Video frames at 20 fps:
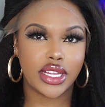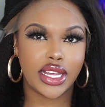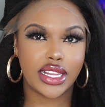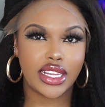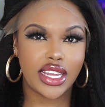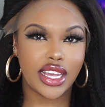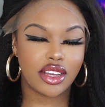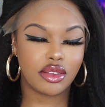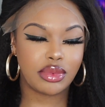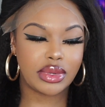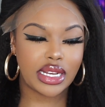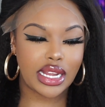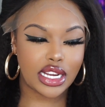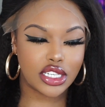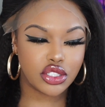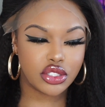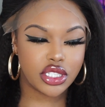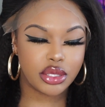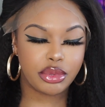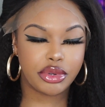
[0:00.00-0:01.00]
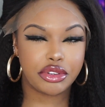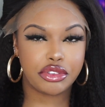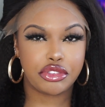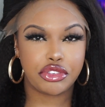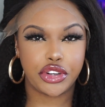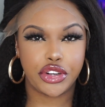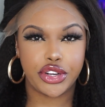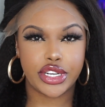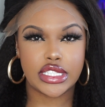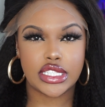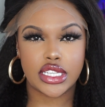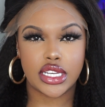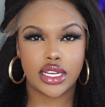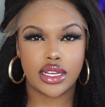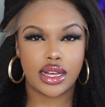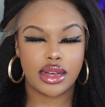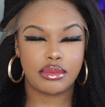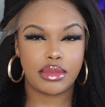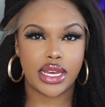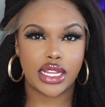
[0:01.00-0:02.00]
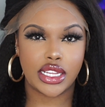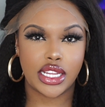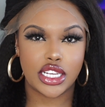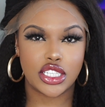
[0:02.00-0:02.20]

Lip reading: lately I've been actually preferring to cut my